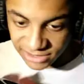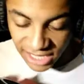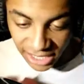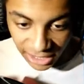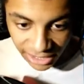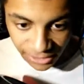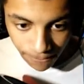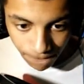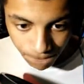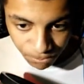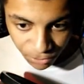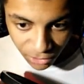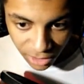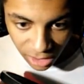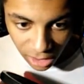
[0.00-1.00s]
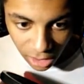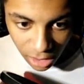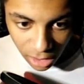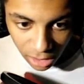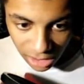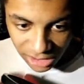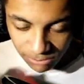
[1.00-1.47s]
Is that Liam?
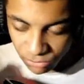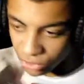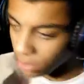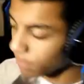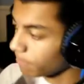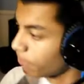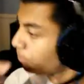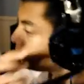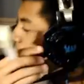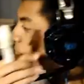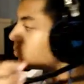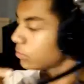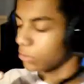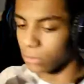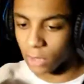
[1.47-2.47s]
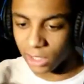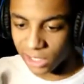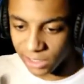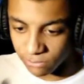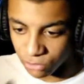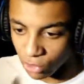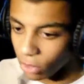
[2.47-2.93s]
Liam's...
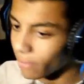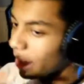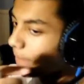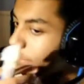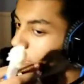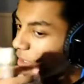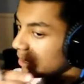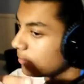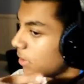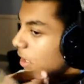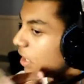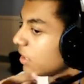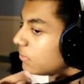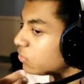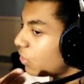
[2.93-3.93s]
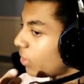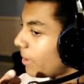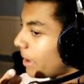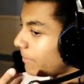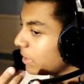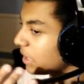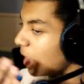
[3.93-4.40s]
Liam's on the map. Liam, Liam's on the
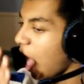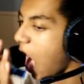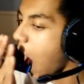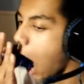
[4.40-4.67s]
map. Liam...